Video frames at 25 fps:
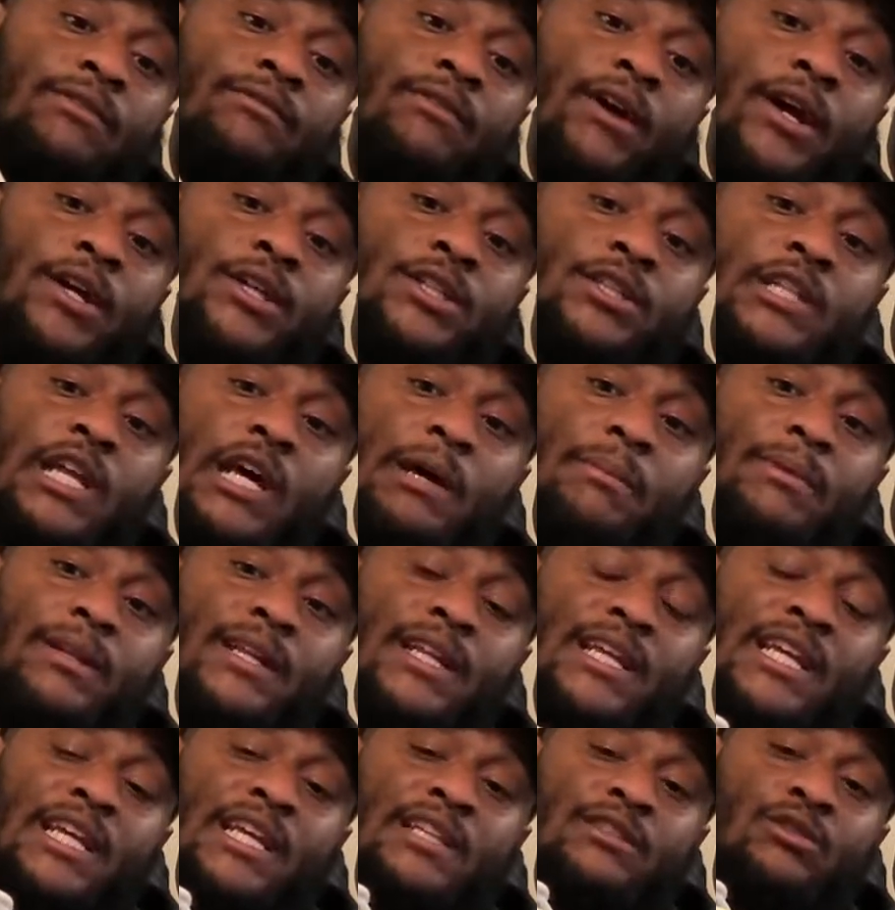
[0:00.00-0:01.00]
version, I
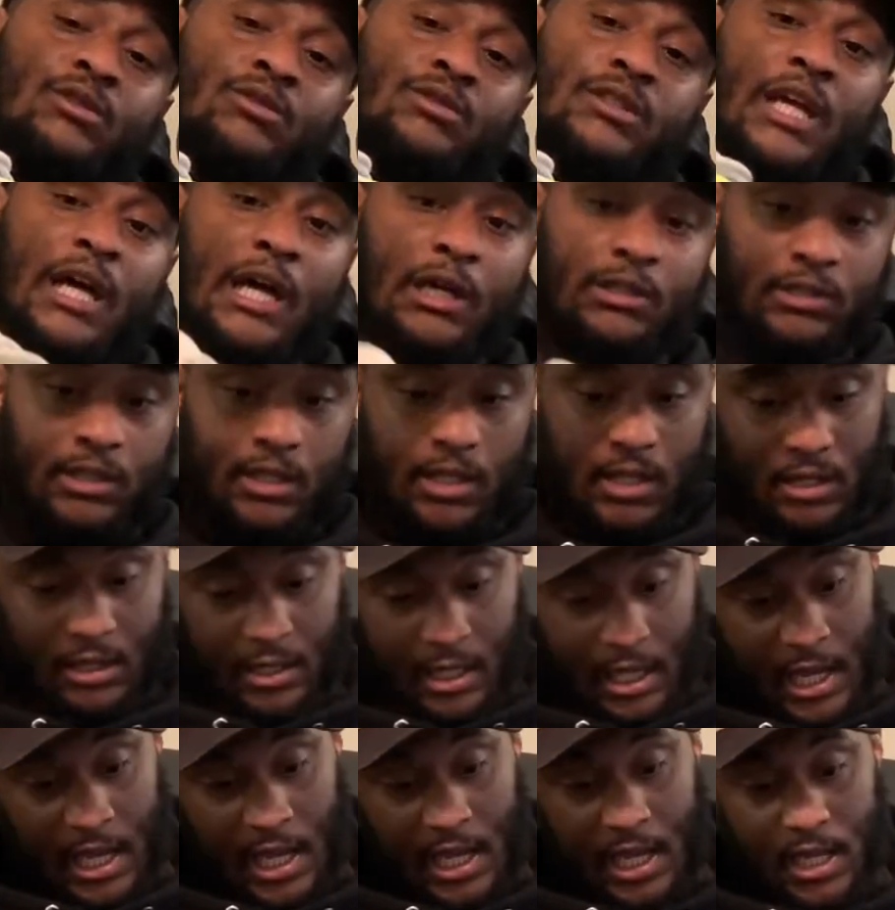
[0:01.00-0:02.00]
believe.
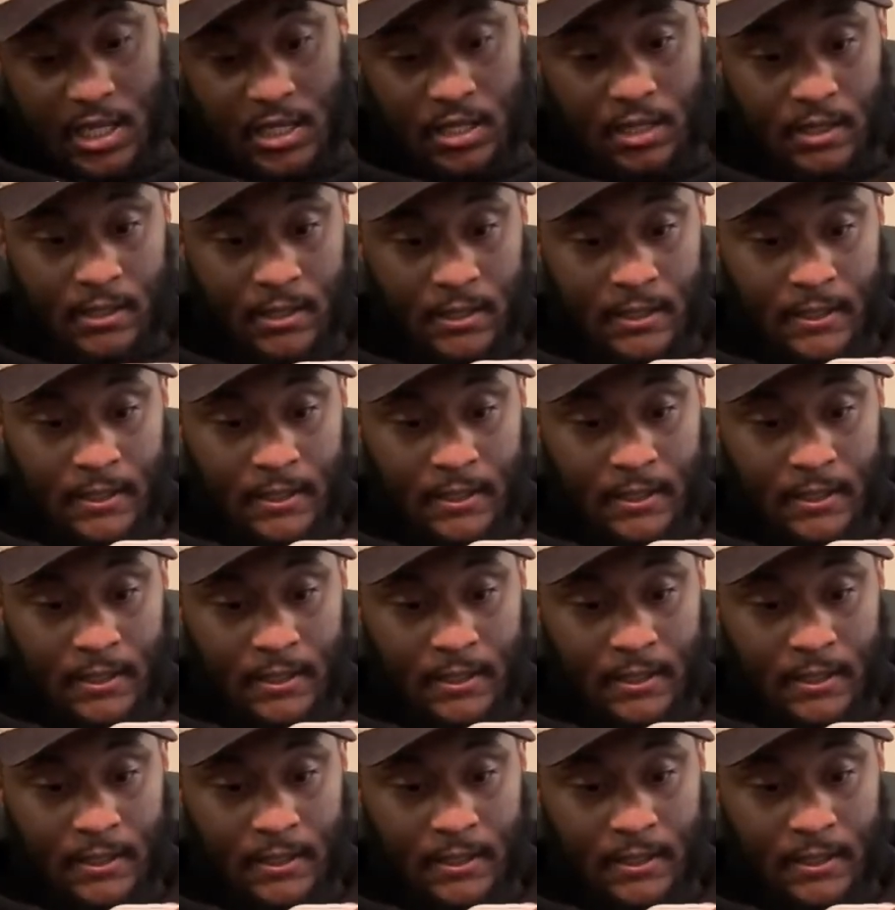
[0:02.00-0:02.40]
2009,